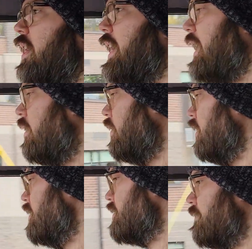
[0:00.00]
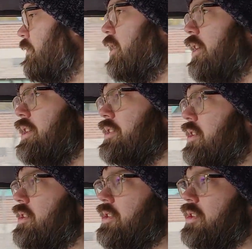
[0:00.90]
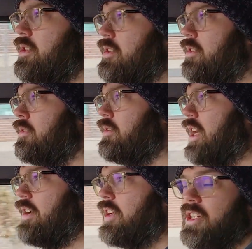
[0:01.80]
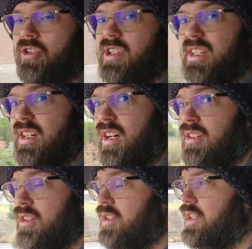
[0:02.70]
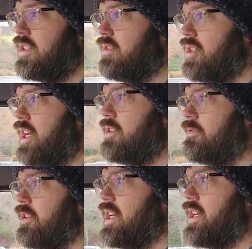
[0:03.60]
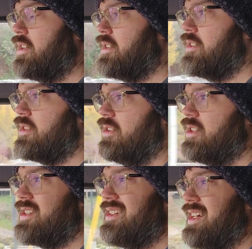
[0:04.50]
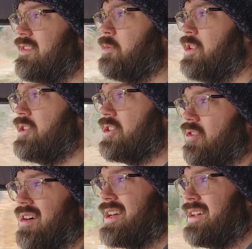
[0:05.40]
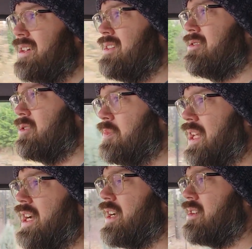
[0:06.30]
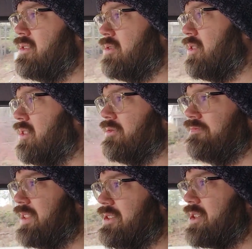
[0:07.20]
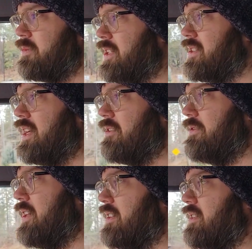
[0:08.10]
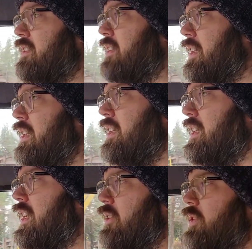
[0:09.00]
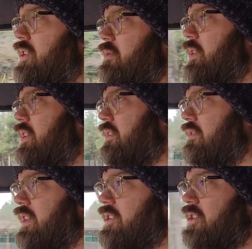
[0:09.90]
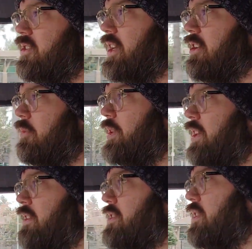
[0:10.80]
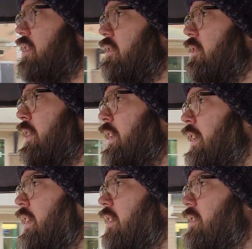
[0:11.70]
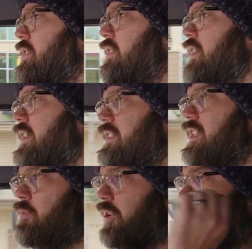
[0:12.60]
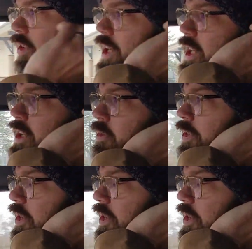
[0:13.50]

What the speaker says: Our Safari is also kind of an interesting color. I did look out for that because you see a lot of them, they're just gray or black or something to that effect, and I wanted something that stood out a bit. So it's a deep green with